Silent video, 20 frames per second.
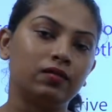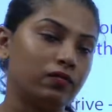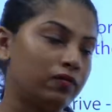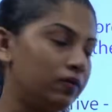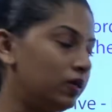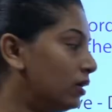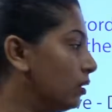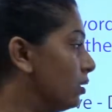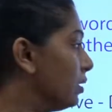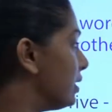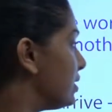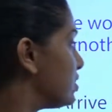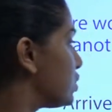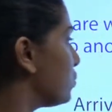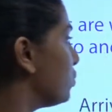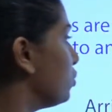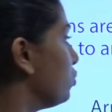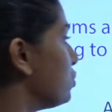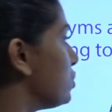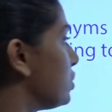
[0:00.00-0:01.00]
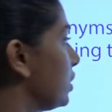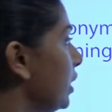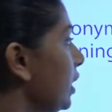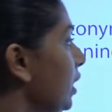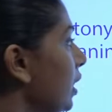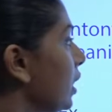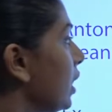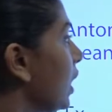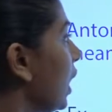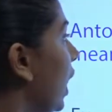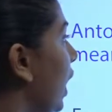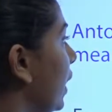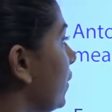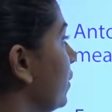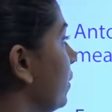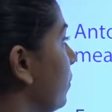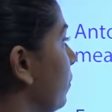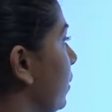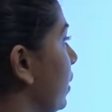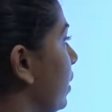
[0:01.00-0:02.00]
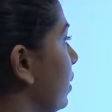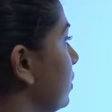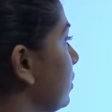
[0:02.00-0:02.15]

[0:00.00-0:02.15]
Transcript: Let's move to the other part.